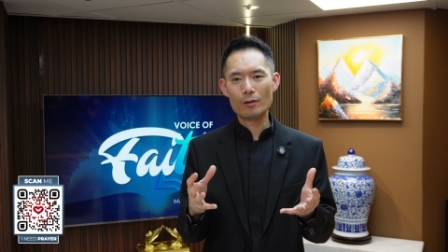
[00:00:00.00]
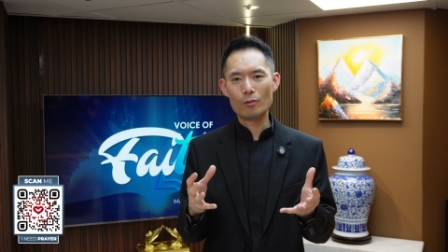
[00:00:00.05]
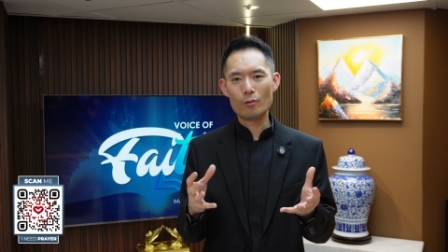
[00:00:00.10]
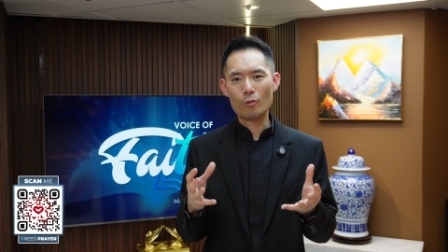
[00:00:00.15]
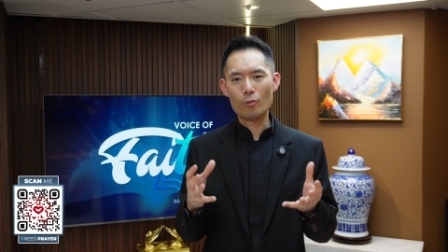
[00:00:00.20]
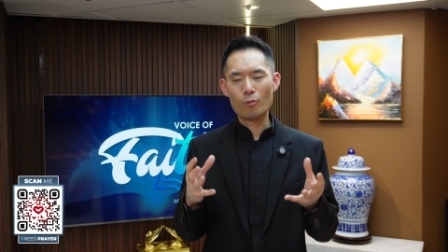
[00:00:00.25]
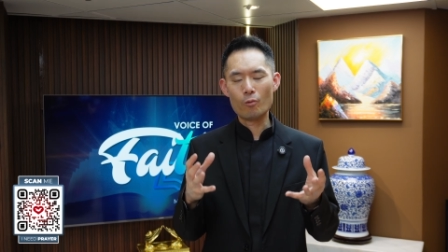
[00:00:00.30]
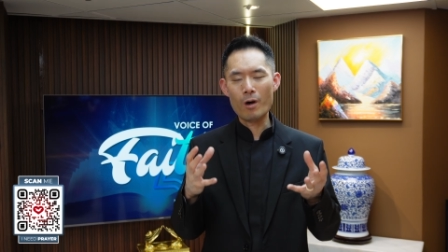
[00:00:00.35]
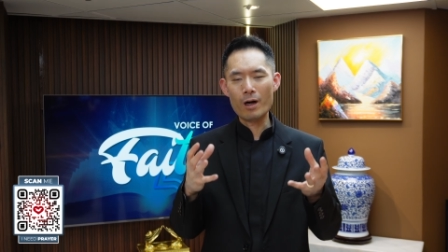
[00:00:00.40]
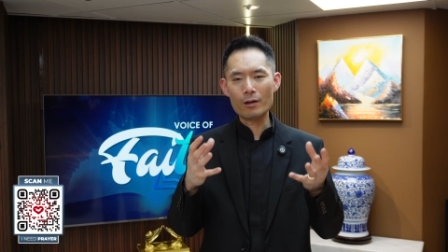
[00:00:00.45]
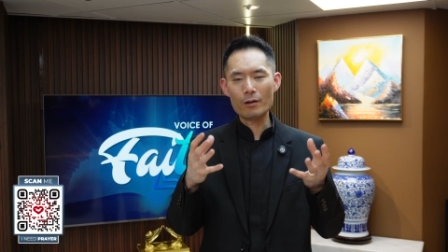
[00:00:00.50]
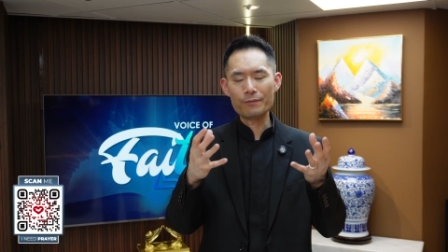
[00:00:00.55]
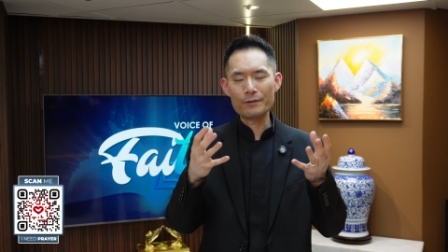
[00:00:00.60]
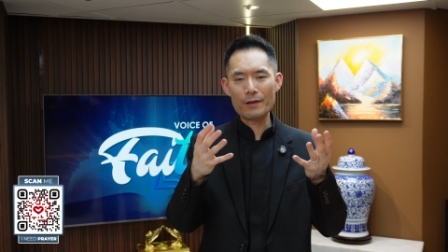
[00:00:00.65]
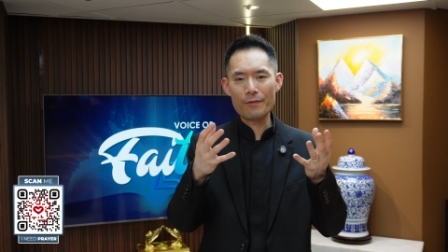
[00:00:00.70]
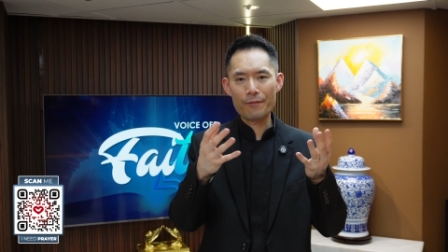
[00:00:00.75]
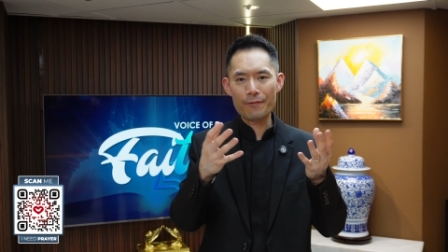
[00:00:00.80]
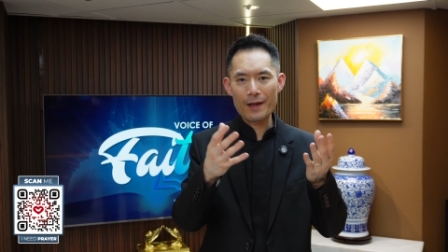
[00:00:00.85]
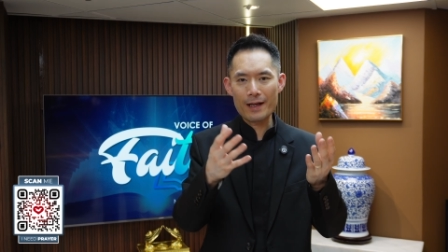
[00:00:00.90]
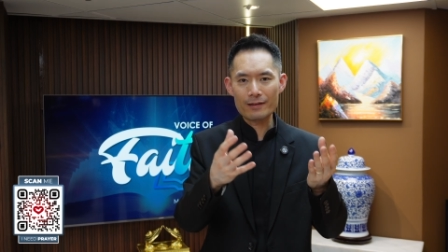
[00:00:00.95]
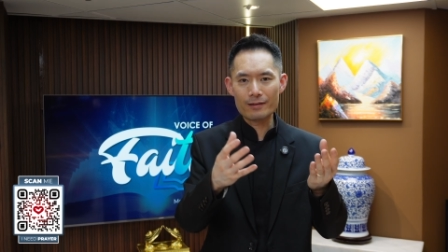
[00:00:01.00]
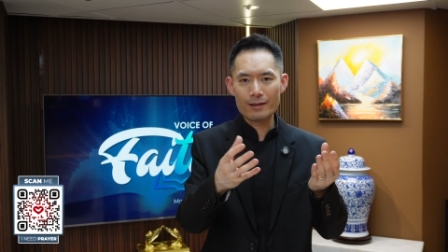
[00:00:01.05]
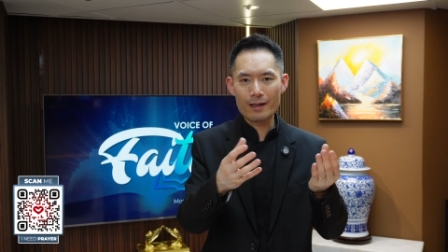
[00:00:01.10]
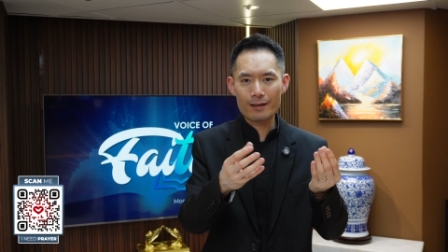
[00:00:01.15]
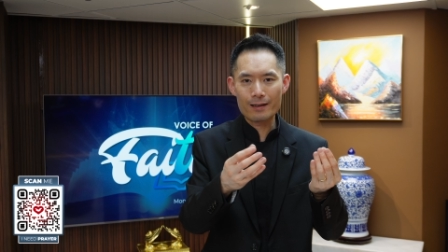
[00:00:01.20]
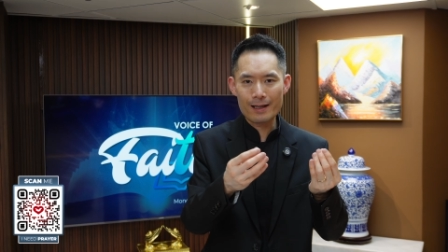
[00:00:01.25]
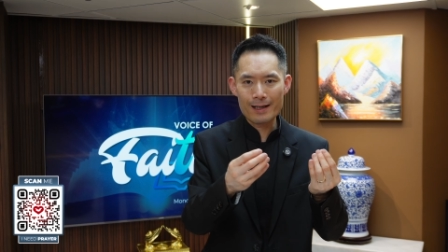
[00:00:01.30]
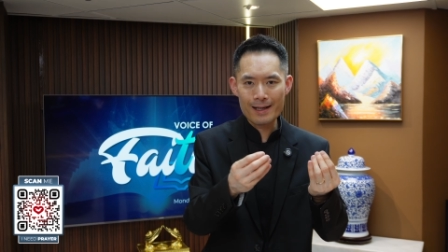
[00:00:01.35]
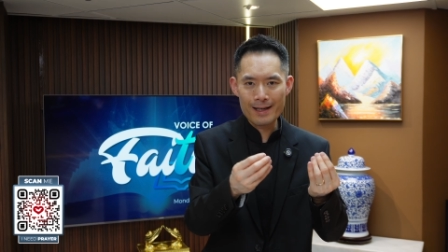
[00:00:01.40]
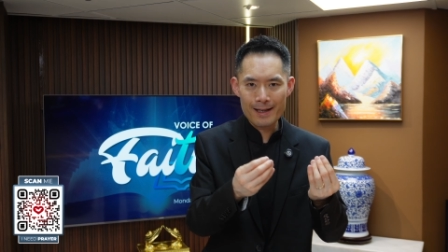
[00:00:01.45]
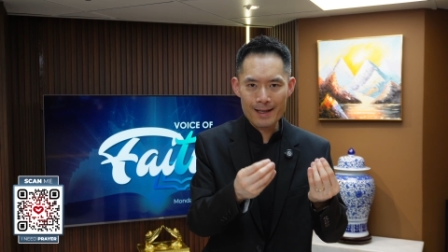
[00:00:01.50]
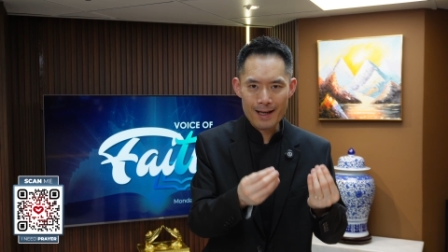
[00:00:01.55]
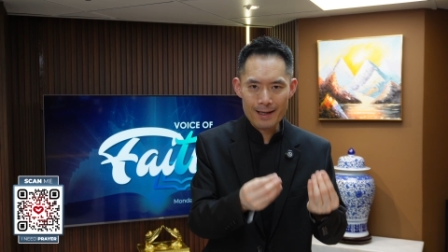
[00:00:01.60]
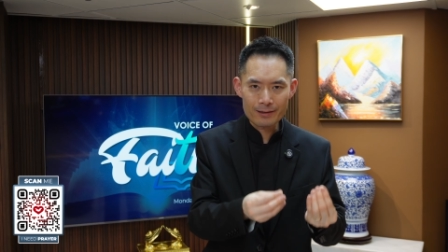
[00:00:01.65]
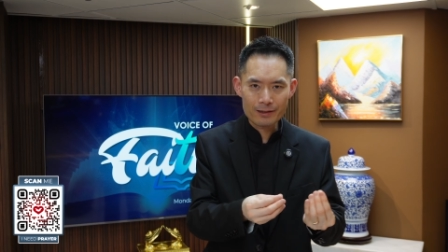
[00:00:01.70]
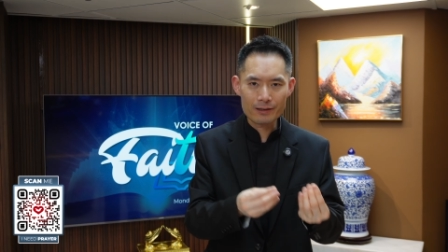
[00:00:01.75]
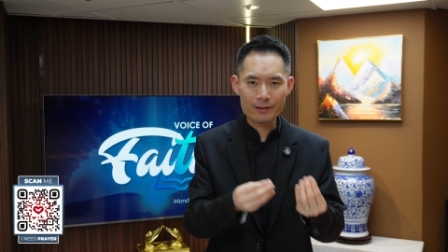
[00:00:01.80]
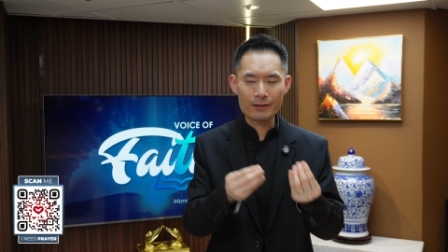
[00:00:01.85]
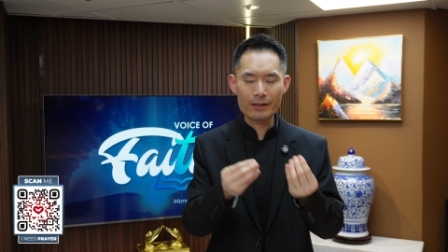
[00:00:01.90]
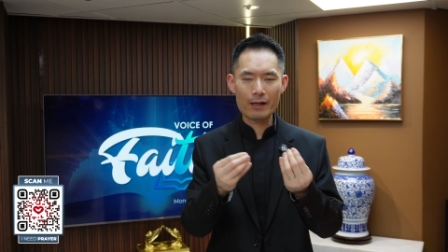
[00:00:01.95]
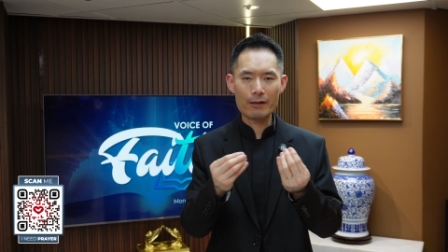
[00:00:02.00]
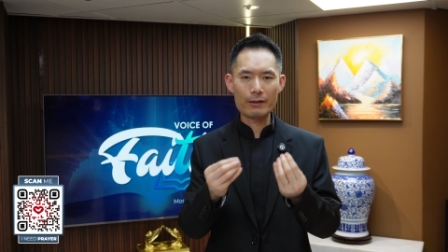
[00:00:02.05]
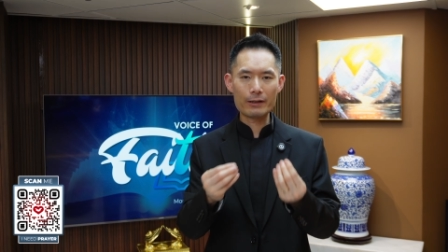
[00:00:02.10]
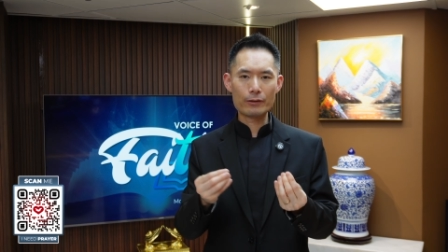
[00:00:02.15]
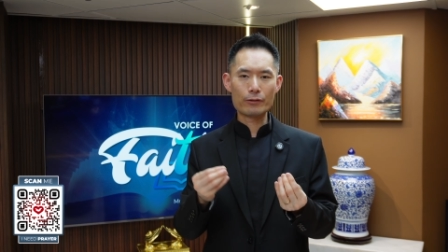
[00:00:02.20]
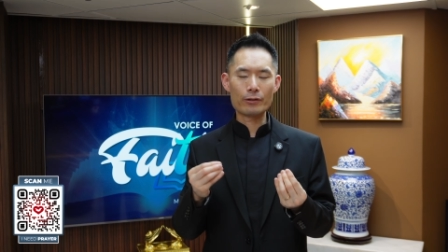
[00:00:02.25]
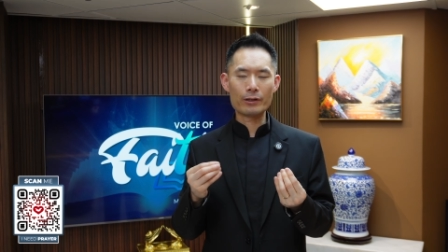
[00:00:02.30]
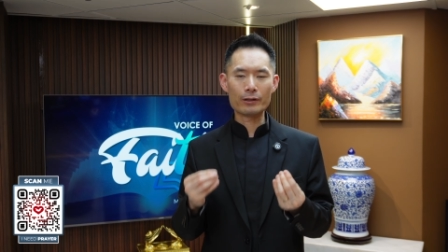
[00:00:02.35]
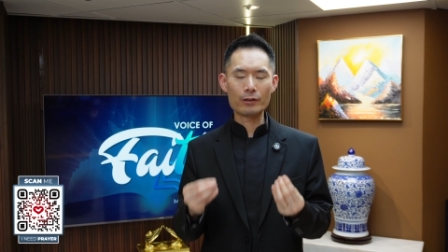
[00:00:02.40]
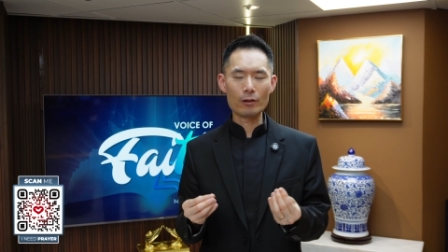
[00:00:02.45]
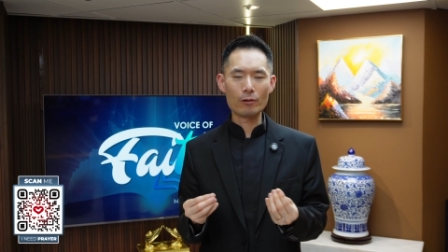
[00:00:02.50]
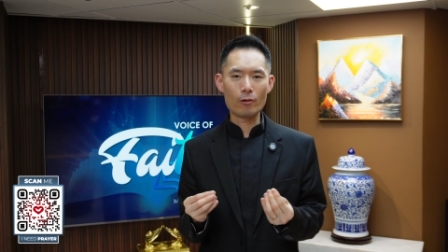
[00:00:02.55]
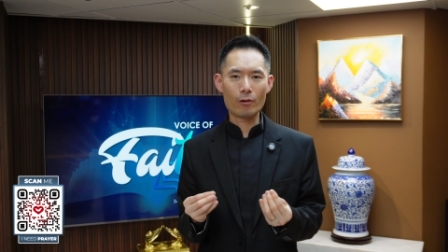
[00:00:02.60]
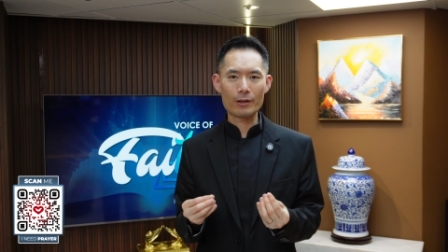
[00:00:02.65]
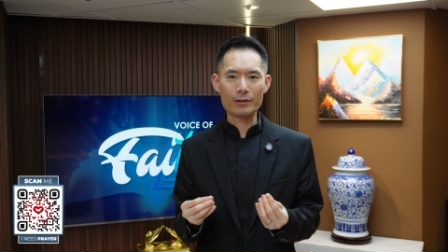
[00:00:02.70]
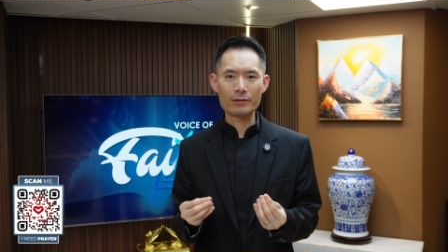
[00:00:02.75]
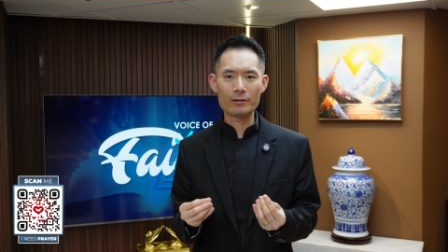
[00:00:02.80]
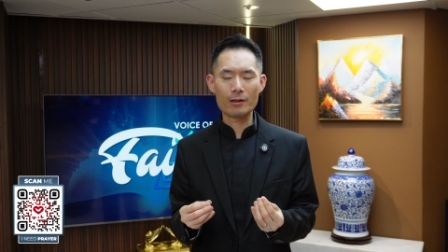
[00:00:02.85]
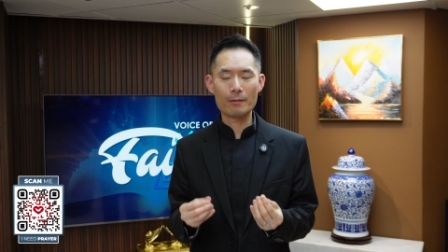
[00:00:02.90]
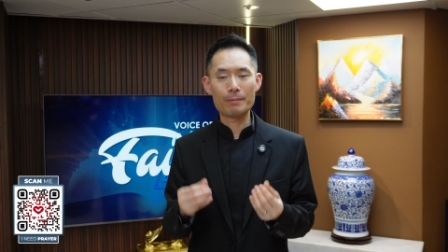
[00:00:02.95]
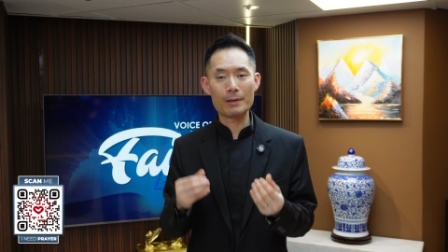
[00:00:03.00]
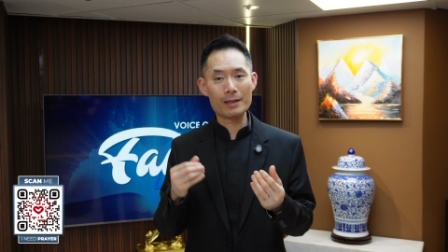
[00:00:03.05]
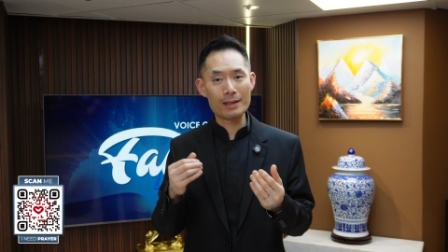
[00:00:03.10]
one of the things that are necessary during the Lord's Supper.